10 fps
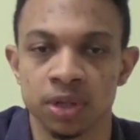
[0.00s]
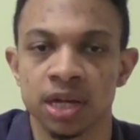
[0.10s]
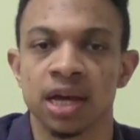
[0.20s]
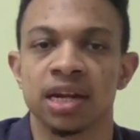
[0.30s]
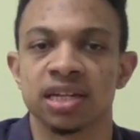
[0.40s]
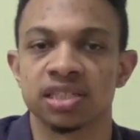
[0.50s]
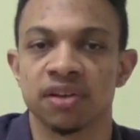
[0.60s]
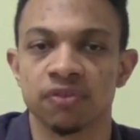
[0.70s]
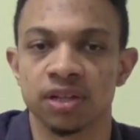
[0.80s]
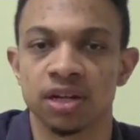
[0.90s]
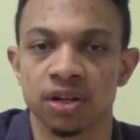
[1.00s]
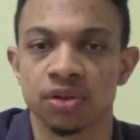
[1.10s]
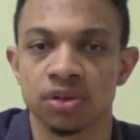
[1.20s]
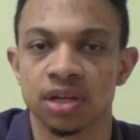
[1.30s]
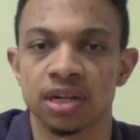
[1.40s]
And that's definitely another
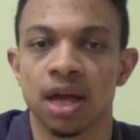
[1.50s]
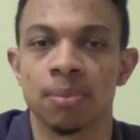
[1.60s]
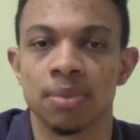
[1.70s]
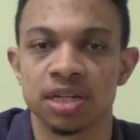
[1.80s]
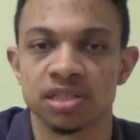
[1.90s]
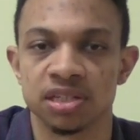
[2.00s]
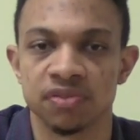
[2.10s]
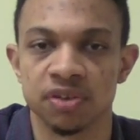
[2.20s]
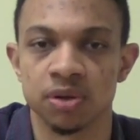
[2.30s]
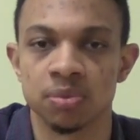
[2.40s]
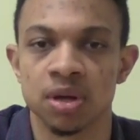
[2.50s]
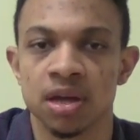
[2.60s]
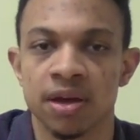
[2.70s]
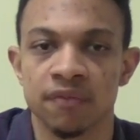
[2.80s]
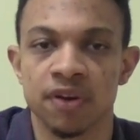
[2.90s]
thing that makes this film
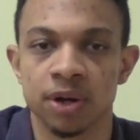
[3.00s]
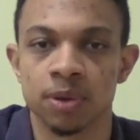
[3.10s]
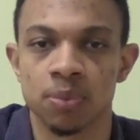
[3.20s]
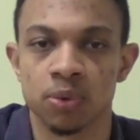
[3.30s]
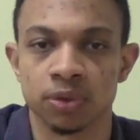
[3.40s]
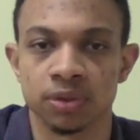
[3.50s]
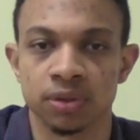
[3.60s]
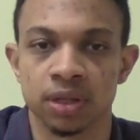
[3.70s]
very important.